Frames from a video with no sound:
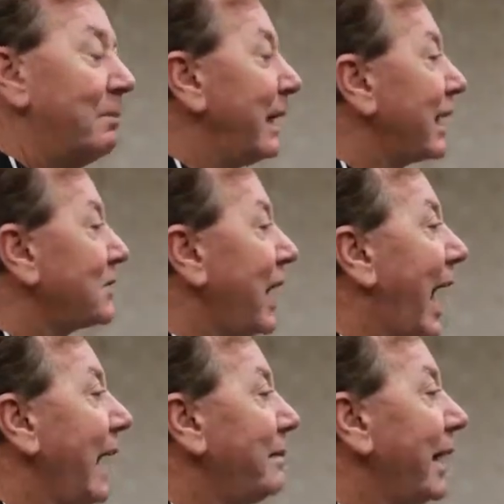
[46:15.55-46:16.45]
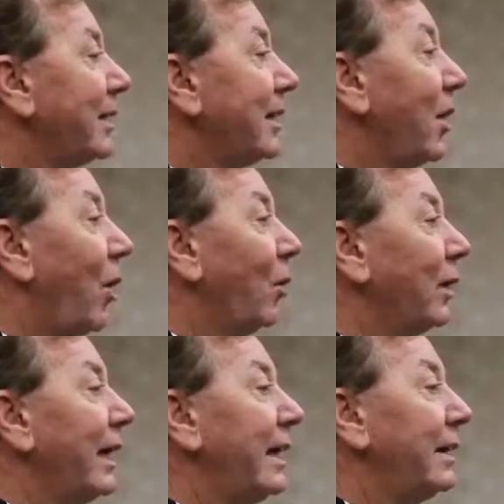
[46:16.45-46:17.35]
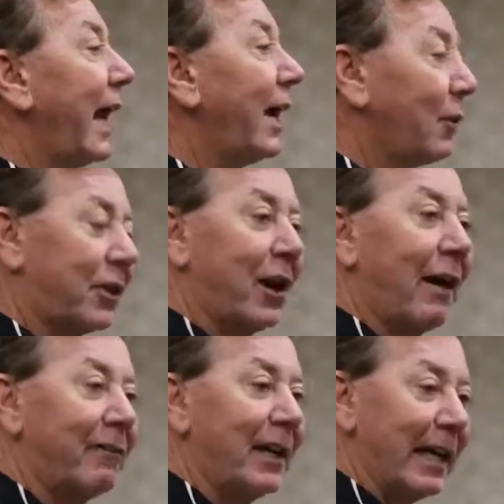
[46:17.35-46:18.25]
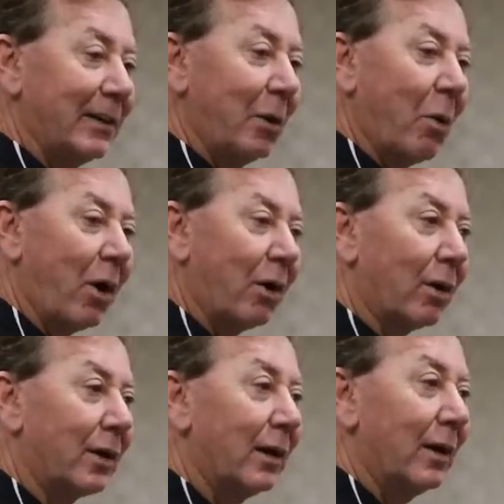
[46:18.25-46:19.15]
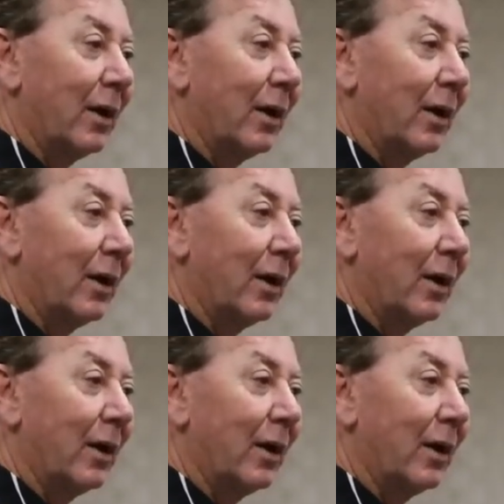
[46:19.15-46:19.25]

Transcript: because I make the only health coffee in the world.